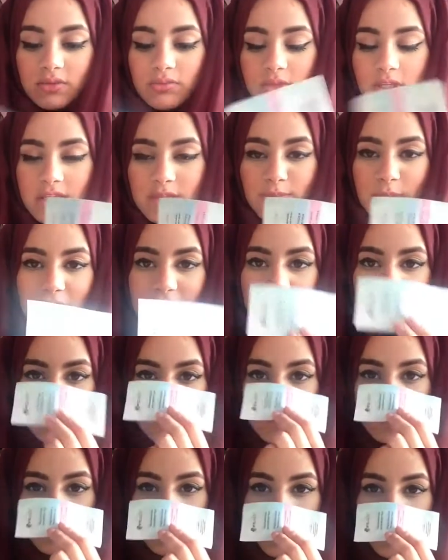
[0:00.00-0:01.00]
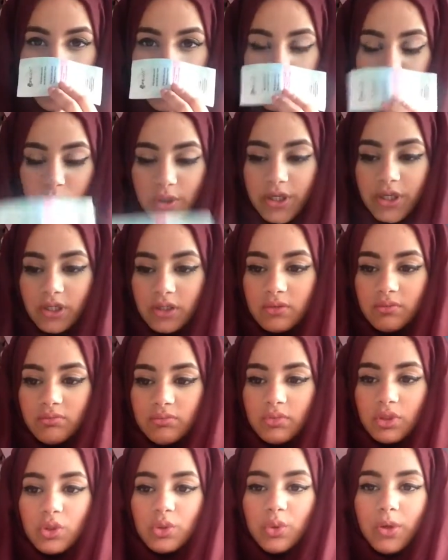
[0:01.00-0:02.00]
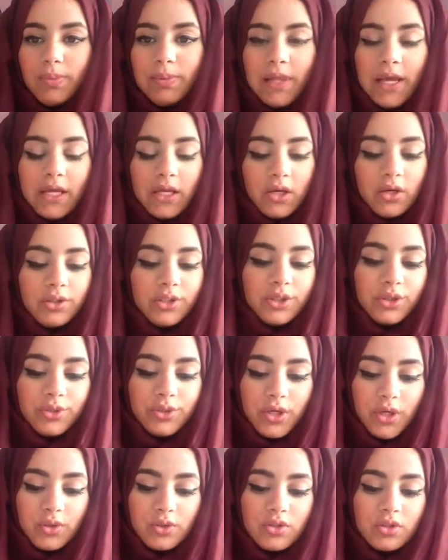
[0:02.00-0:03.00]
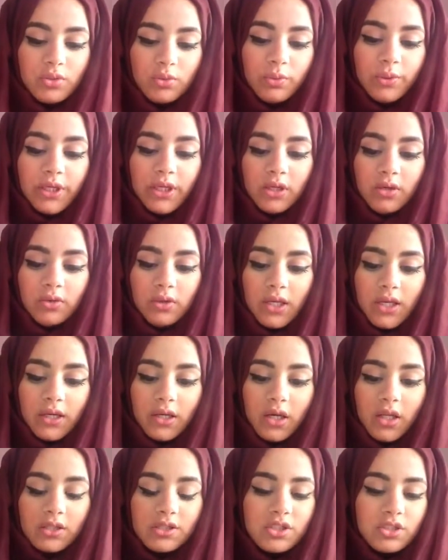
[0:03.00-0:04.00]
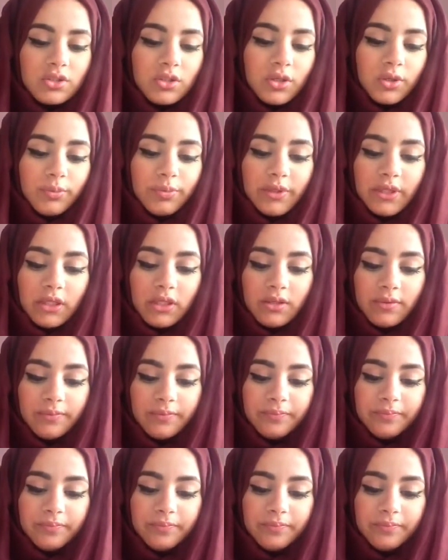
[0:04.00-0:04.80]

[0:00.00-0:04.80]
these patches where what you apply on your nose. Wait, hold on, I'll just open it.